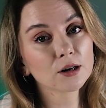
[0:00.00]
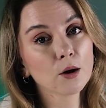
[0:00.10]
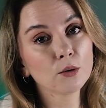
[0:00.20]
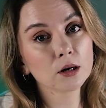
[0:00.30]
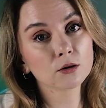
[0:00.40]

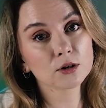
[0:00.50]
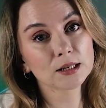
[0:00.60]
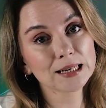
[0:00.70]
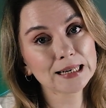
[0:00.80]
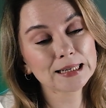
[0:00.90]
going to
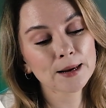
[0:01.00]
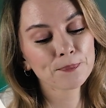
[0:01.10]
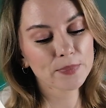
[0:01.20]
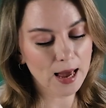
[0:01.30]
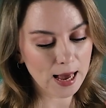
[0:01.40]
sit
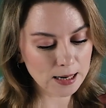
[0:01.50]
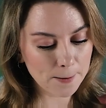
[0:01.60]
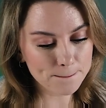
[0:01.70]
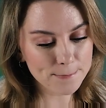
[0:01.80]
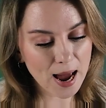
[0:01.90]
and
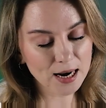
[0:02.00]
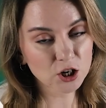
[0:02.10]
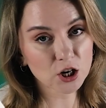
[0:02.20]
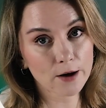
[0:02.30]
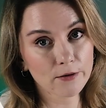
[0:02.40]

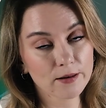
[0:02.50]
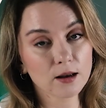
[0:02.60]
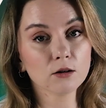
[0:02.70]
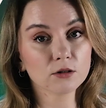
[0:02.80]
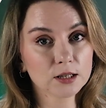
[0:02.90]
manage
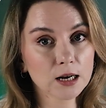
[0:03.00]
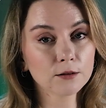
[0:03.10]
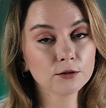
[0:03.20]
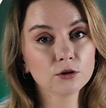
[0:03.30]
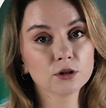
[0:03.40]
everything
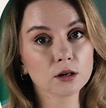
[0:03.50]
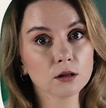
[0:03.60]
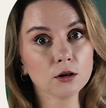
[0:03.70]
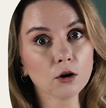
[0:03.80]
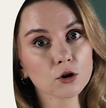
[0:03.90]
yourself using
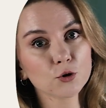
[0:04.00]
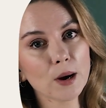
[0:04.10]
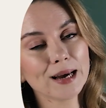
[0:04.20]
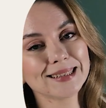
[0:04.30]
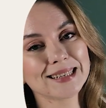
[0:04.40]
the knowledge
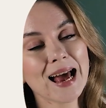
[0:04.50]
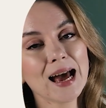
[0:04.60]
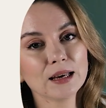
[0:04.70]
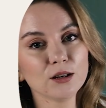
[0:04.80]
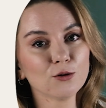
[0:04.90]
base,
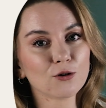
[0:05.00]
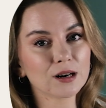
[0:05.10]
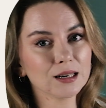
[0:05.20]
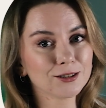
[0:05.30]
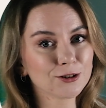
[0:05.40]

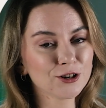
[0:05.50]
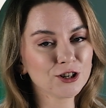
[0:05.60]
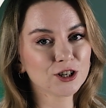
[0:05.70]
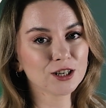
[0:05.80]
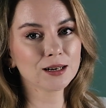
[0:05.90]
your
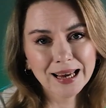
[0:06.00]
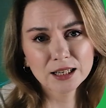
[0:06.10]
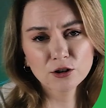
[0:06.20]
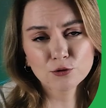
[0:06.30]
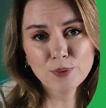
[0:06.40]
intuition, and
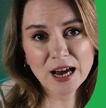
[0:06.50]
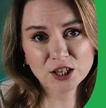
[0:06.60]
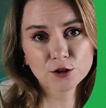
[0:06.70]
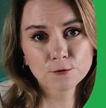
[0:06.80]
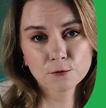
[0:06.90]
your
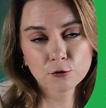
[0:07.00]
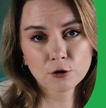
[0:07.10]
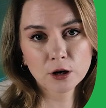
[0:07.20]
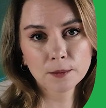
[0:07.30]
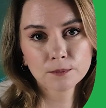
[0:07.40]
passion
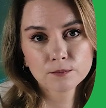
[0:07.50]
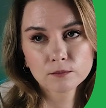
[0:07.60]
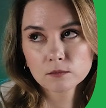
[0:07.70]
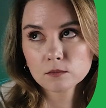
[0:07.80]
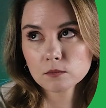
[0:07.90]
for
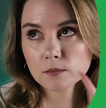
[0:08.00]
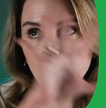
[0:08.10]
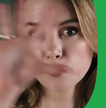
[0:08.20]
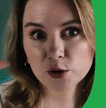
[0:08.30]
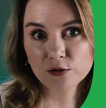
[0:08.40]

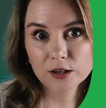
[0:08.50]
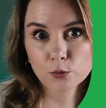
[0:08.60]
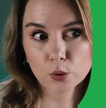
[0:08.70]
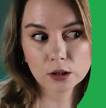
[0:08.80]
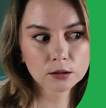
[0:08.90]
perfect
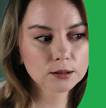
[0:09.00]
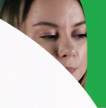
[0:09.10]
world.